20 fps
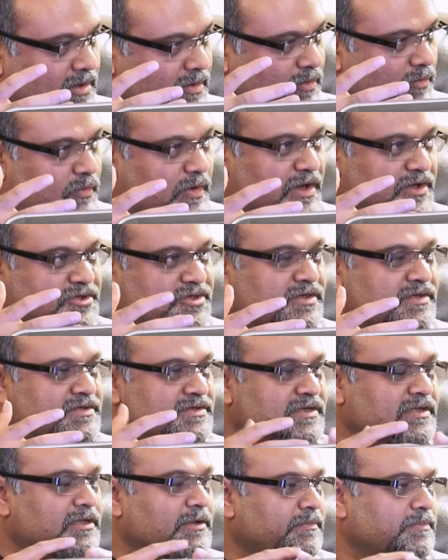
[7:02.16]

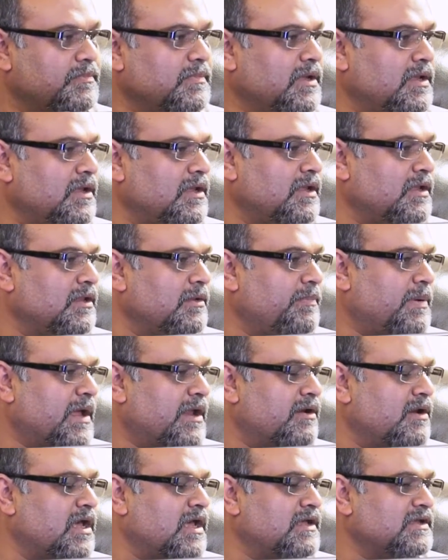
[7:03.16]
virgins in the
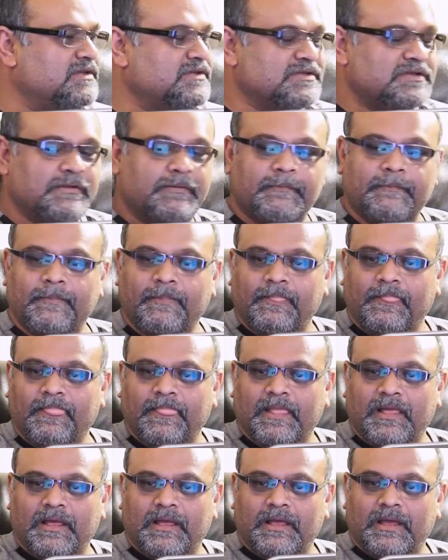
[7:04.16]
paradise,
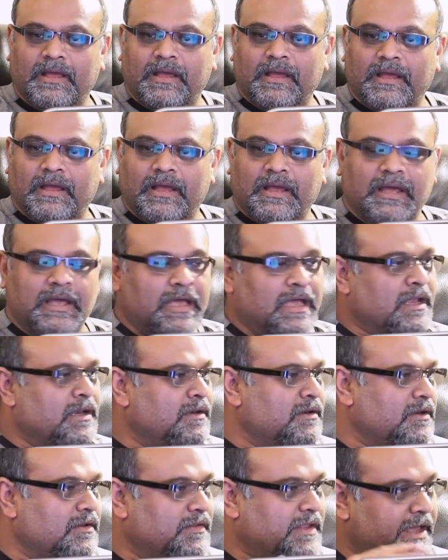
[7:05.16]

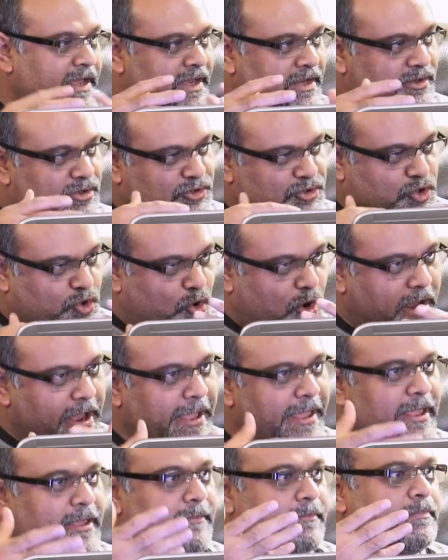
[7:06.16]
and they
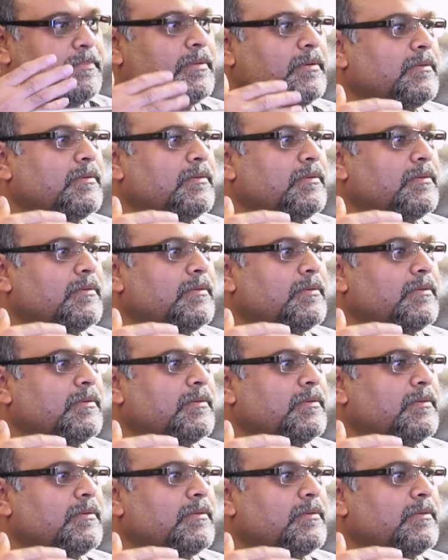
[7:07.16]
describe